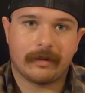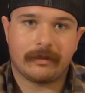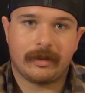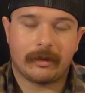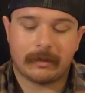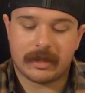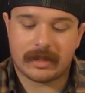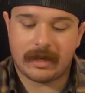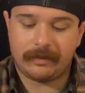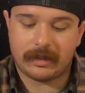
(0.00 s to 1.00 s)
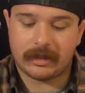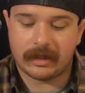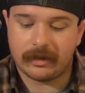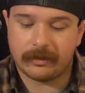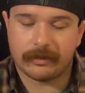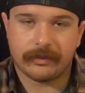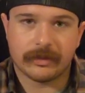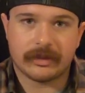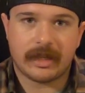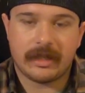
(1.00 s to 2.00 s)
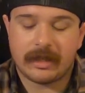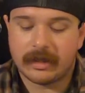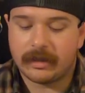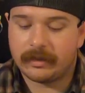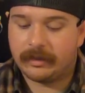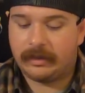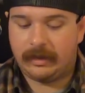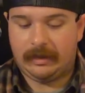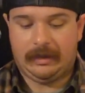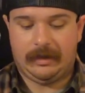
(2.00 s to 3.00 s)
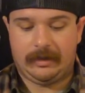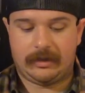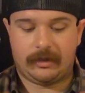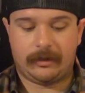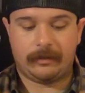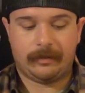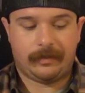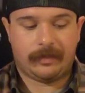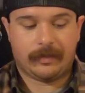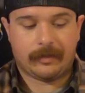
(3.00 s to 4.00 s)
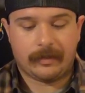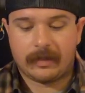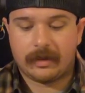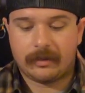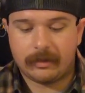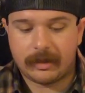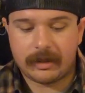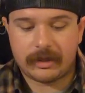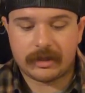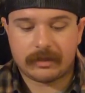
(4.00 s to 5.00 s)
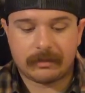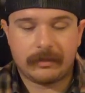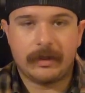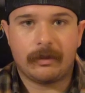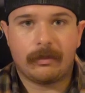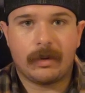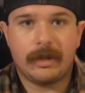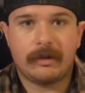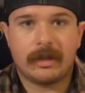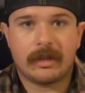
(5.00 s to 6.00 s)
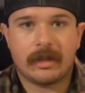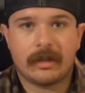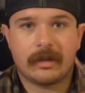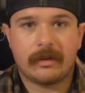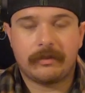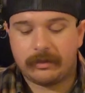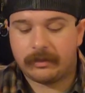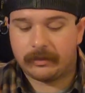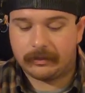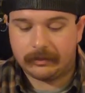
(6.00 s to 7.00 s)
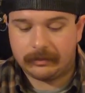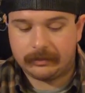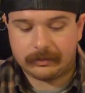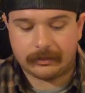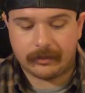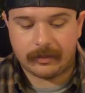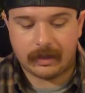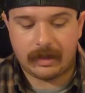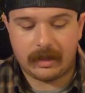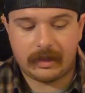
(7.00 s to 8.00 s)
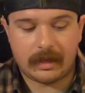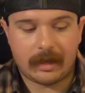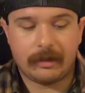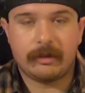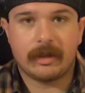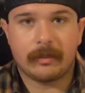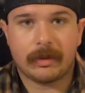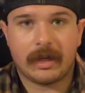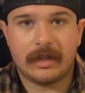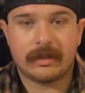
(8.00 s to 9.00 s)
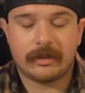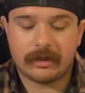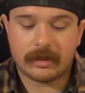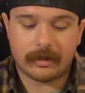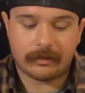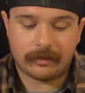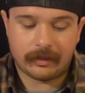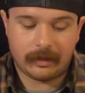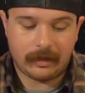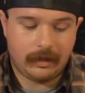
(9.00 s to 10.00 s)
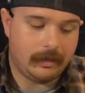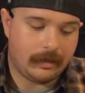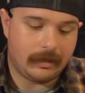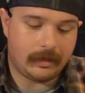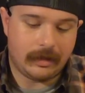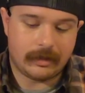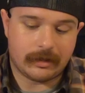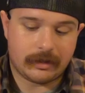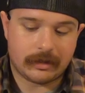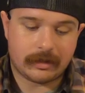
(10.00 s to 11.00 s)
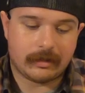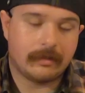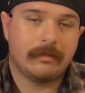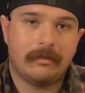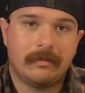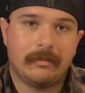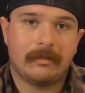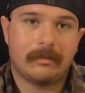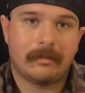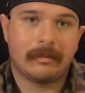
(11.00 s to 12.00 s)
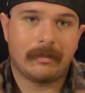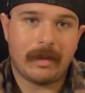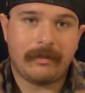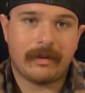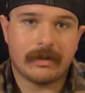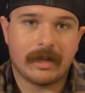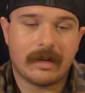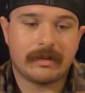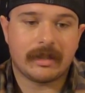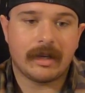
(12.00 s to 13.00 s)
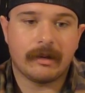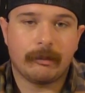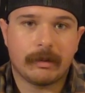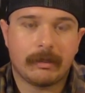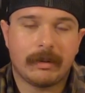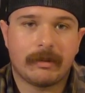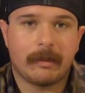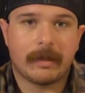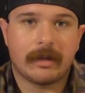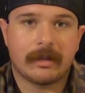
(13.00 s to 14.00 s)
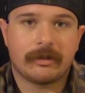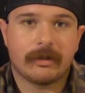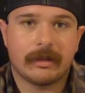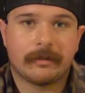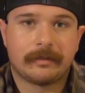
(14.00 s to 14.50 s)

of, you know, my safety kit or first aid kit. So really it's just, you know, what you can think of and how you can apply it to yourself. These are just my favorite knives to carry with me when I'm on trail.